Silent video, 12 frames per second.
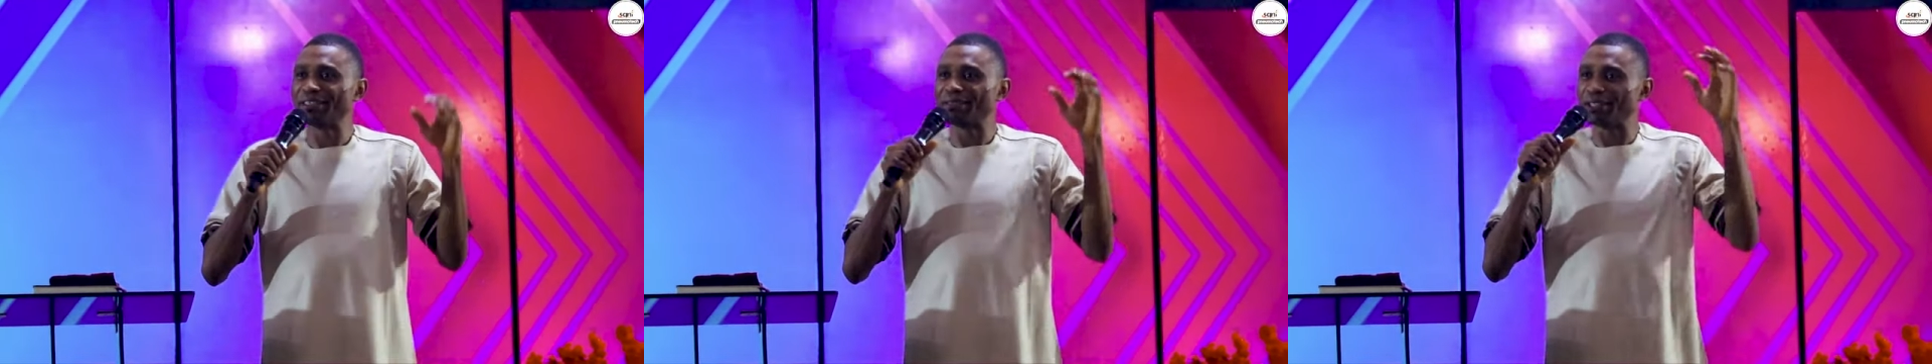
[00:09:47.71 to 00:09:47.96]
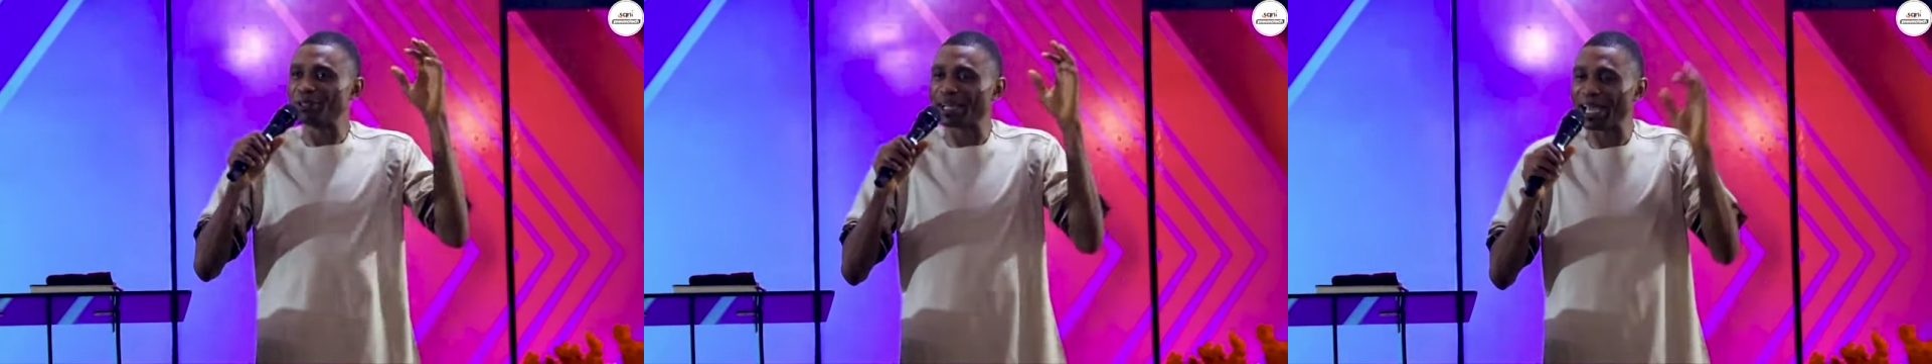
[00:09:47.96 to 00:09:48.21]

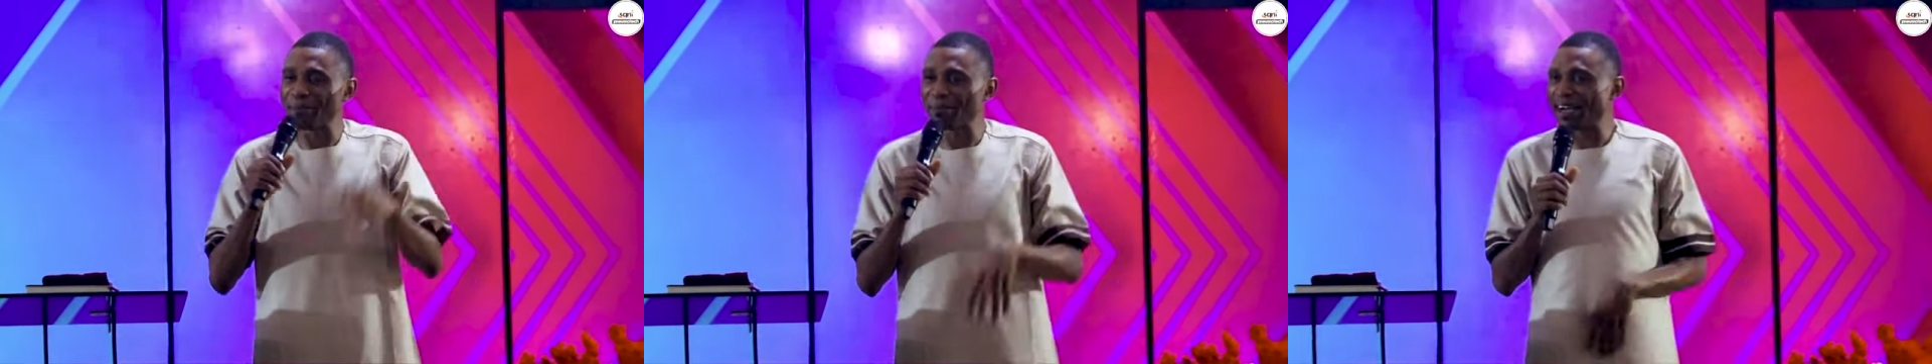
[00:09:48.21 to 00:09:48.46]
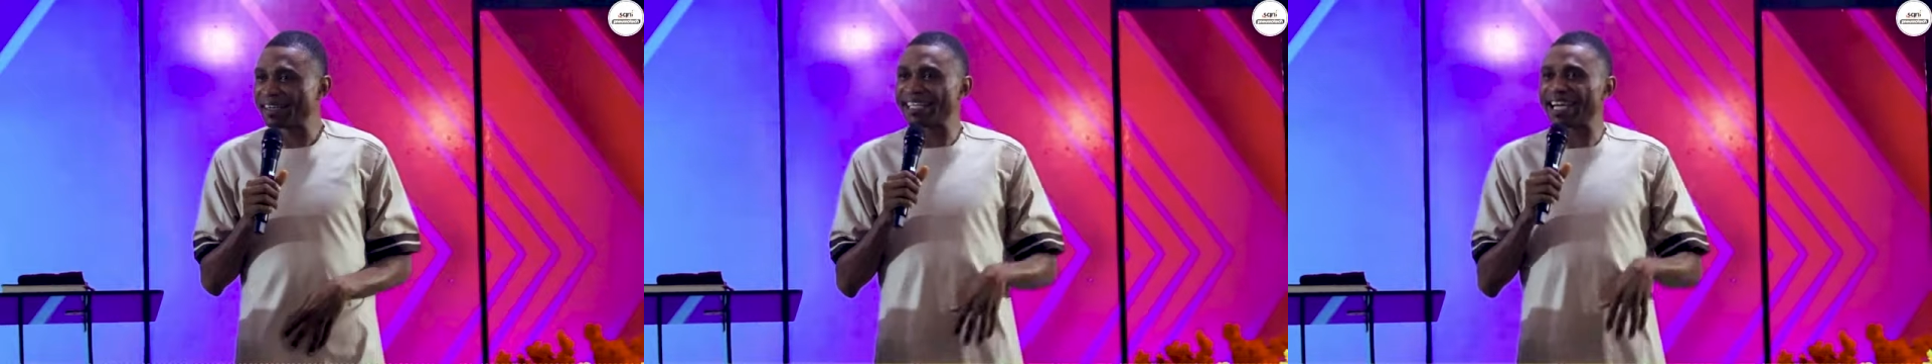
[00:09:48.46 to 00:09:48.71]
you'll get
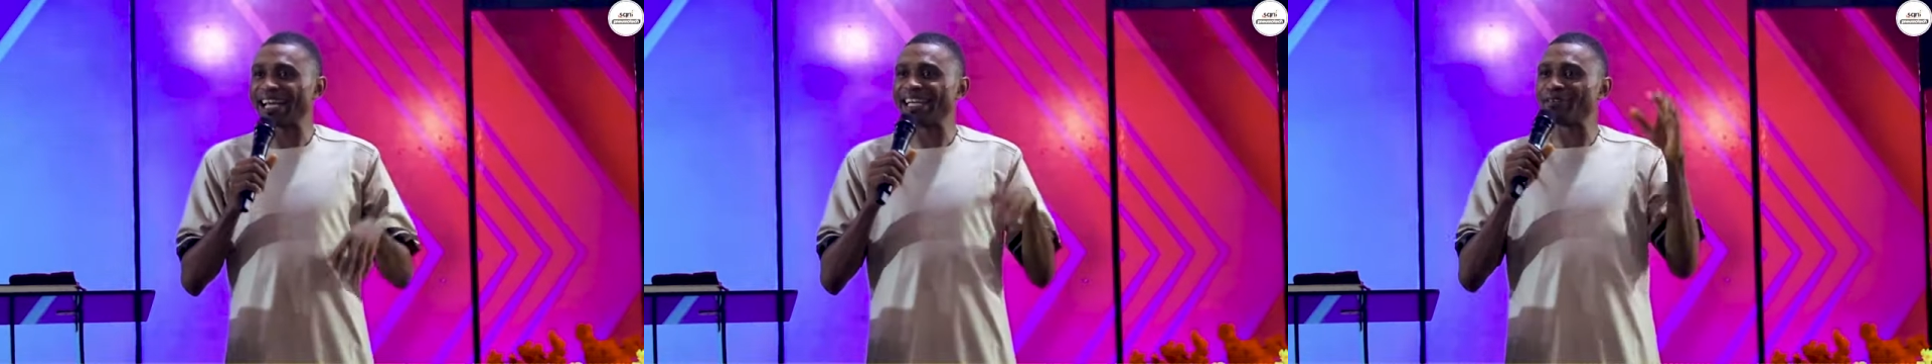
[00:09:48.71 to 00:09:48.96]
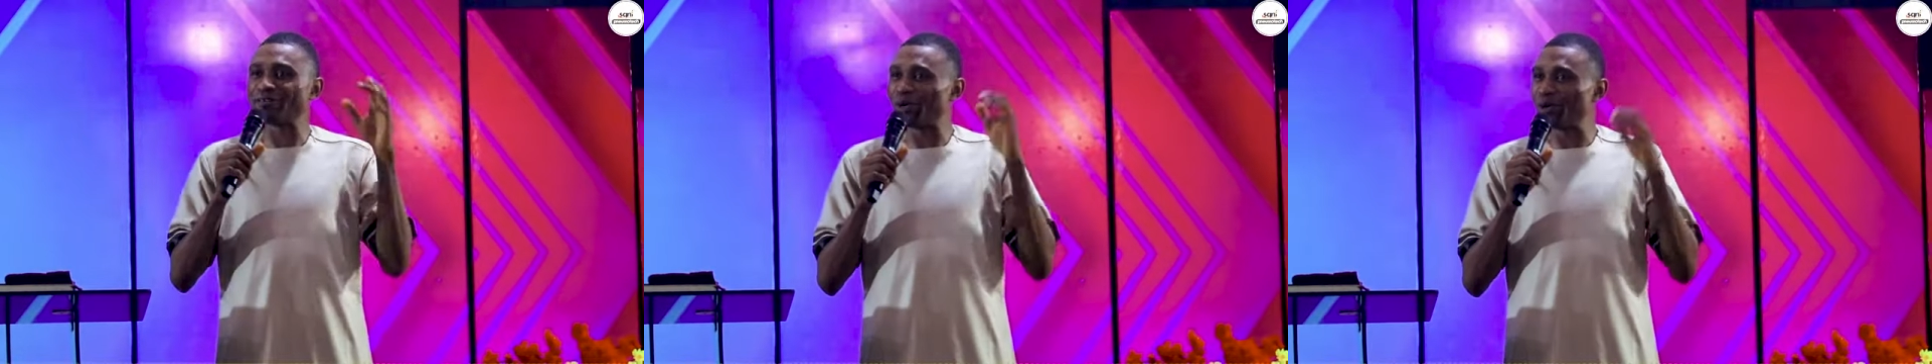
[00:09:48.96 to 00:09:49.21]
married and
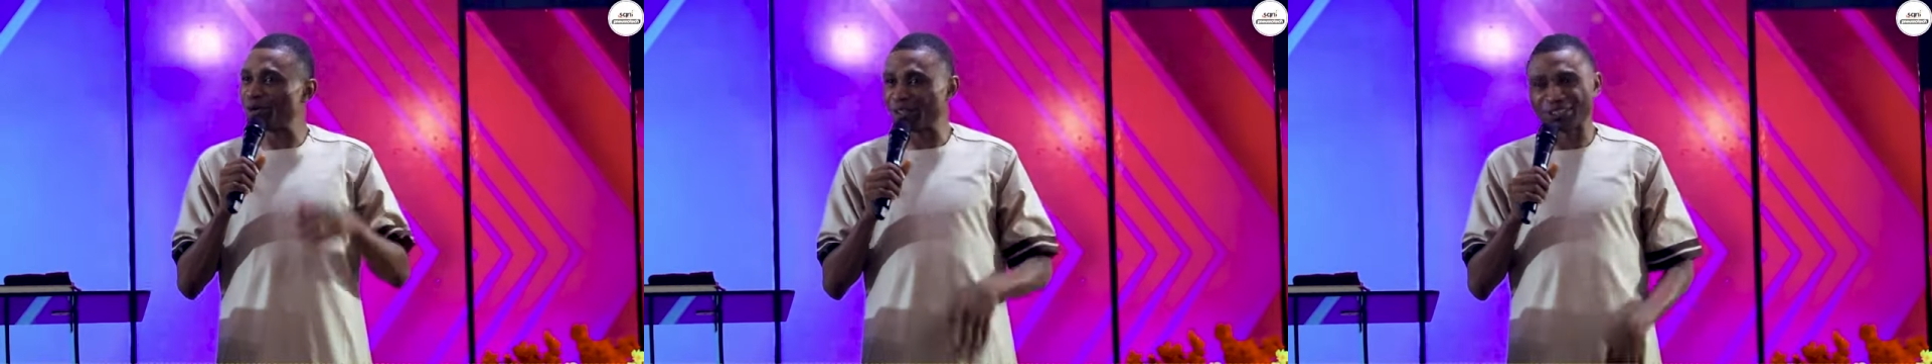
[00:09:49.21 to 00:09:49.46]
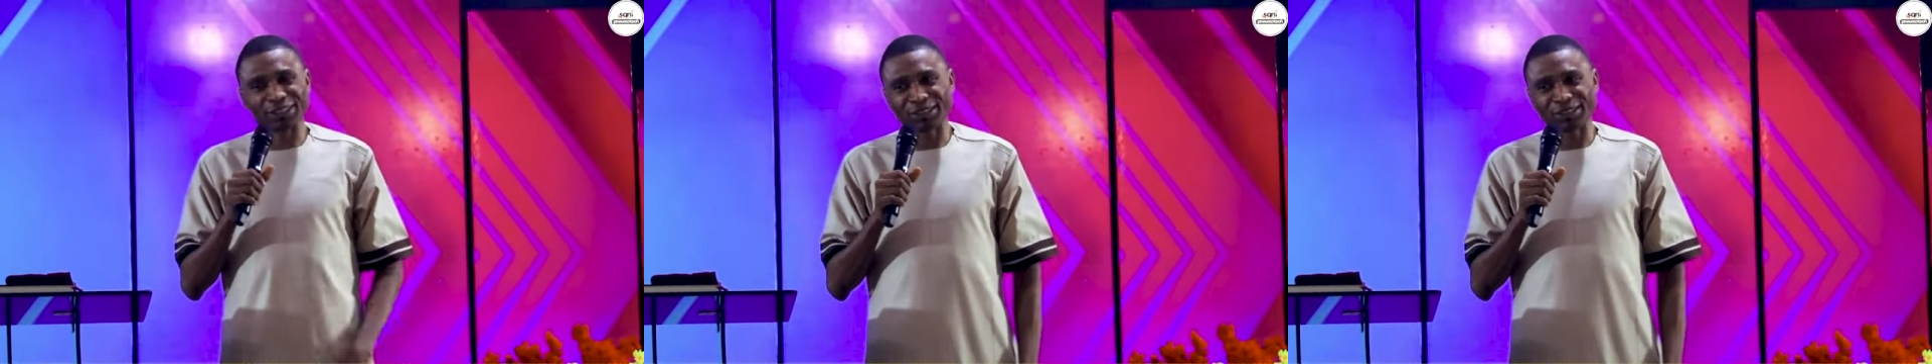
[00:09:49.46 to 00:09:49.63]
live old with you.